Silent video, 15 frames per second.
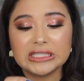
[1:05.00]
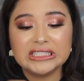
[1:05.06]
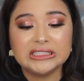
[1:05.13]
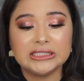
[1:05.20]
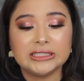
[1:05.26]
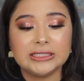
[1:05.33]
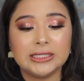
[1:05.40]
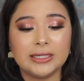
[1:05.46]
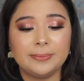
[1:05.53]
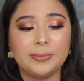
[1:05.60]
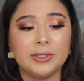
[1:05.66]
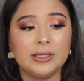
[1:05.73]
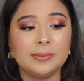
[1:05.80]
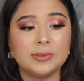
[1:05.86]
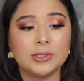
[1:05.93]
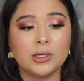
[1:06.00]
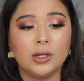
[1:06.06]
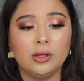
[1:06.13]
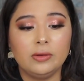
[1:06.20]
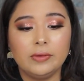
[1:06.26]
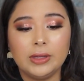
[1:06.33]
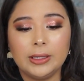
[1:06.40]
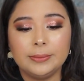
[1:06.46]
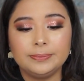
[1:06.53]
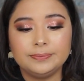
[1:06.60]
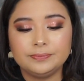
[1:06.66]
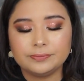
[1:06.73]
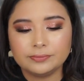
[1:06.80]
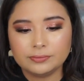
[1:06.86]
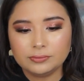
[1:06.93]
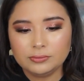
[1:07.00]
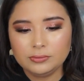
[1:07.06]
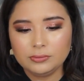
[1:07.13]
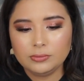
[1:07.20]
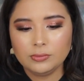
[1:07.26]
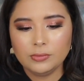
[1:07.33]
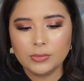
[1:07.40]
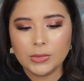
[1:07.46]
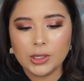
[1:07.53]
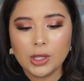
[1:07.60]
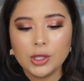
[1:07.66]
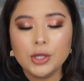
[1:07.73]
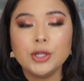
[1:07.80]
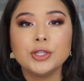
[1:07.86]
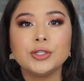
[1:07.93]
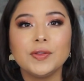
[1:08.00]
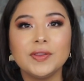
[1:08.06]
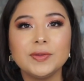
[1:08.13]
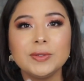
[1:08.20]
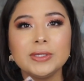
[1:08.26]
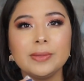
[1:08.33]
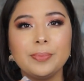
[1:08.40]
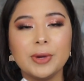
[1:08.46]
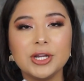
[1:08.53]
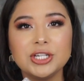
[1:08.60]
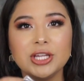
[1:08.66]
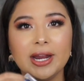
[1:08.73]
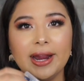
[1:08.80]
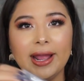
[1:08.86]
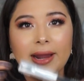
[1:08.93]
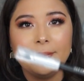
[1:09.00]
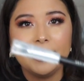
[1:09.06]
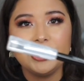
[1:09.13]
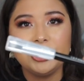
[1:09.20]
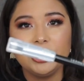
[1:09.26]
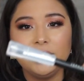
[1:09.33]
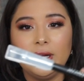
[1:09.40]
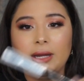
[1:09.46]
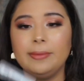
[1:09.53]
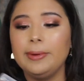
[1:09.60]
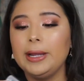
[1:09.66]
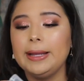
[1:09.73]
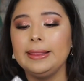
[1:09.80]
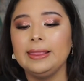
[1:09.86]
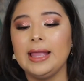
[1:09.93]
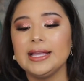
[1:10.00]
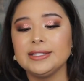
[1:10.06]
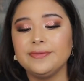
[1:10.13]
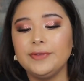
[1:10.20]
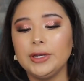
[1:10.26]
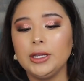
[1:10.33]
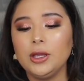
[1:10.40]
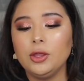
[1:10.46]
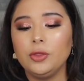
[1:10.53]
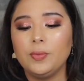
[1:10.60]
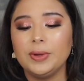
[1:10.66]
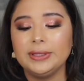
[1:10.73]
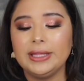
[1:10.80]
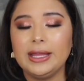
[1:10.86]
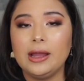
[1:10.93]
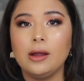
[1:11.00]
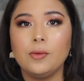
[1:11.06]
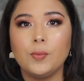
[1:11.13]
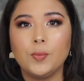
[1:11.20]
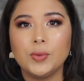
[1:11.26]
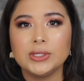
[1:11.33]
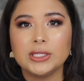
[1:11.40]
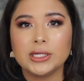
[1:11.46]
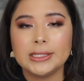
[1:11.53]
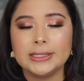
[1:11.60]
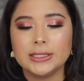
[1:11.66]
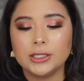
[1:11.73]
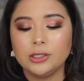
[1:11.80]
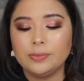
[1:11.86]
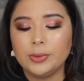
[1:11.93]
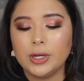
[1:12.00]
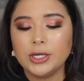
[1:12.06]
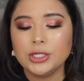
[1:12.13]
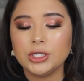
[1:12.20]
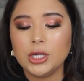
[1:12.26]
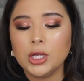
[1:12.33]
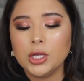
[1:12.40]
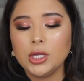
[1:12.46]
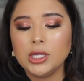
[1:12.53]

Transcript: Ugh, I put lipstick all over that. So this is a brush that I had mentioned in my last video, the one that was a concealer brush.